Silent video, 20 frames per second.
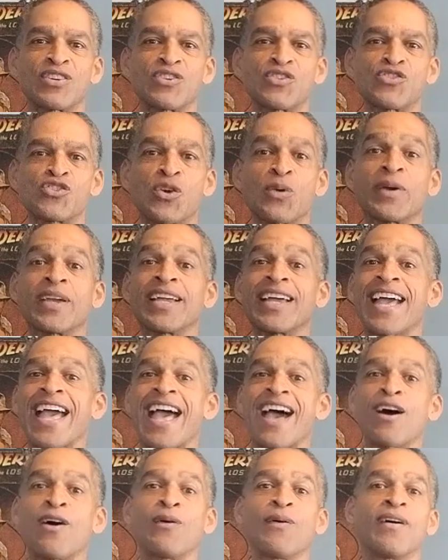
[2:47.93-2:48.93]
showing
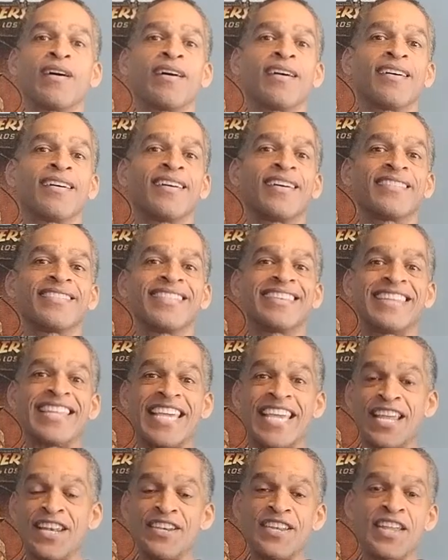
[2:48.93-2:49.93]
how
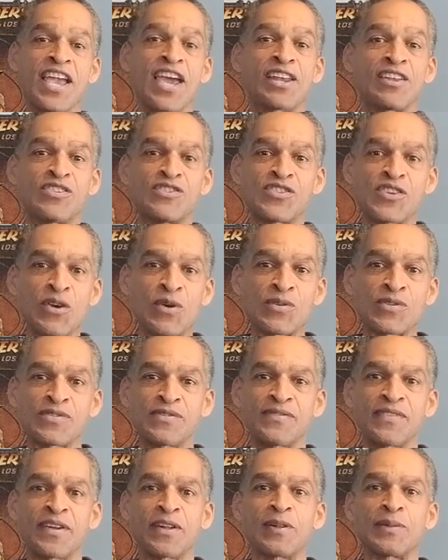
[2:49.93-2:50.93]
the Indiana
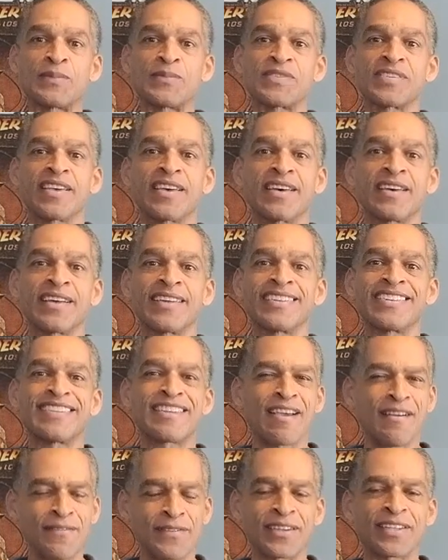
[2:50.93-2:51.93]
Jones films
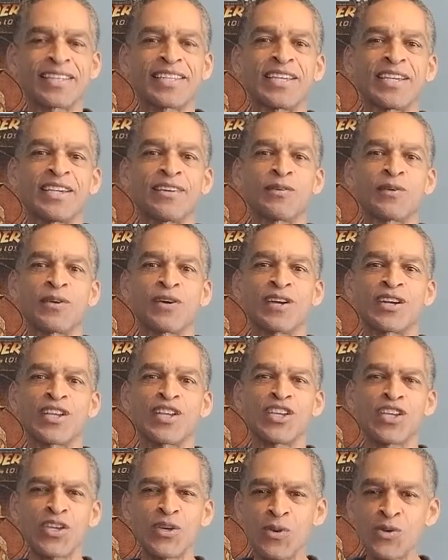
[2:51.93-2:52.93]
definitely were a
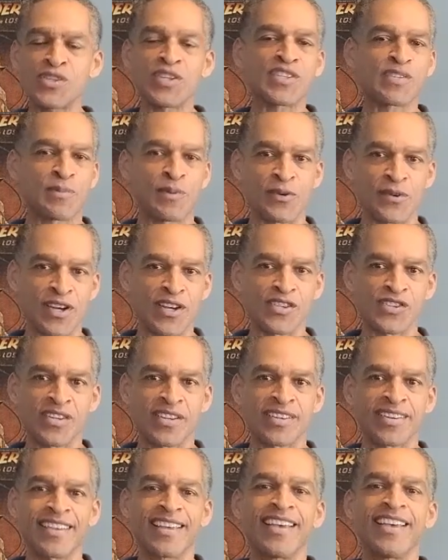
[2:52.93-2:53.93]
huge
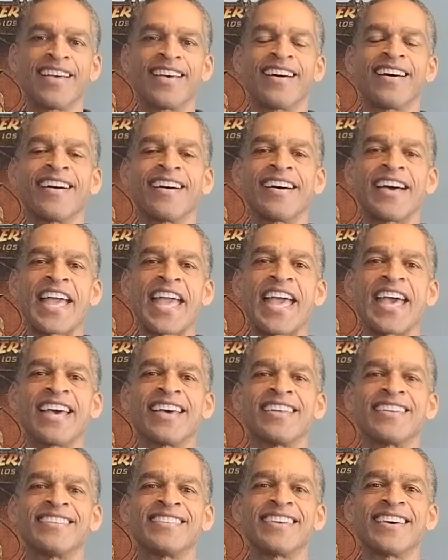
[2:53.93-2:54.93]
inspiration.
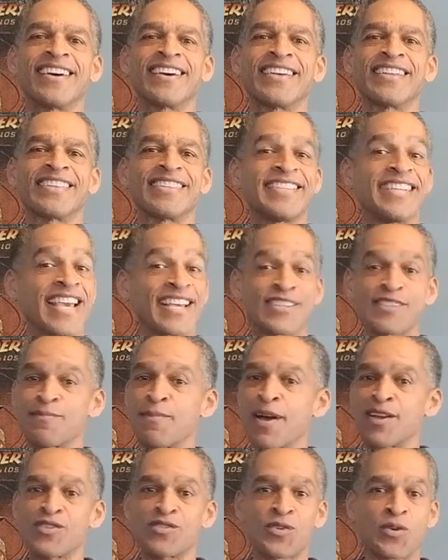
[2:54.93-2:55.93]
And yes,
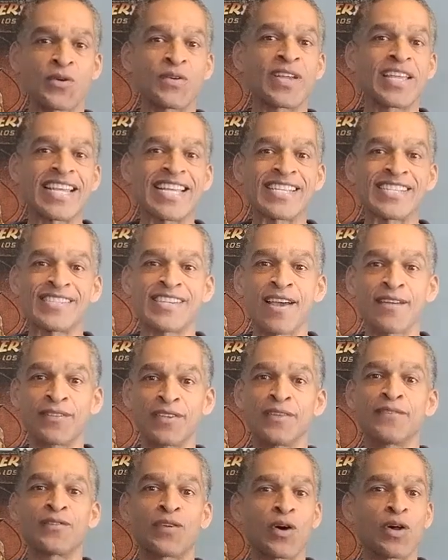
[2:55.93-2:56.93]
my story is
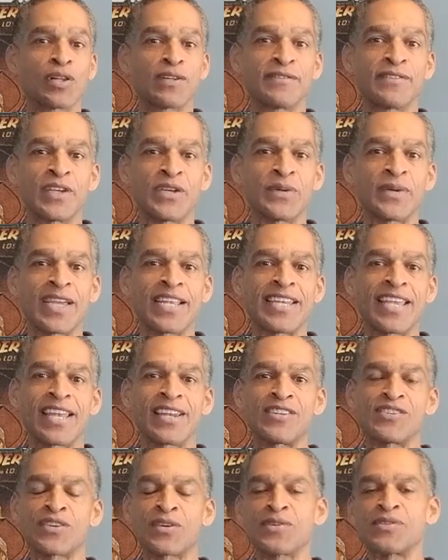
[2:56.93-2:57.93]
definitely for all of you
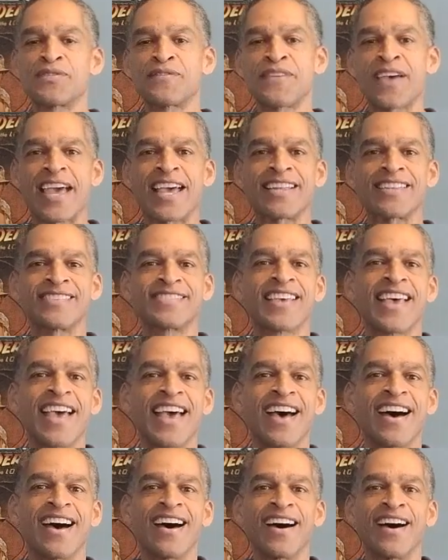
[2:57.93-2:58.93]
Indiana Jones fans.
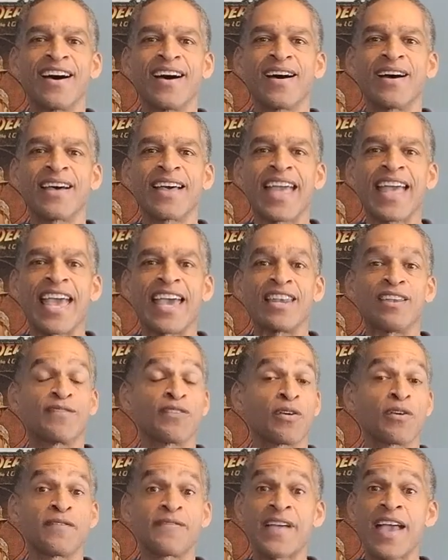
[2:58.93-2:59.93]
And if you're a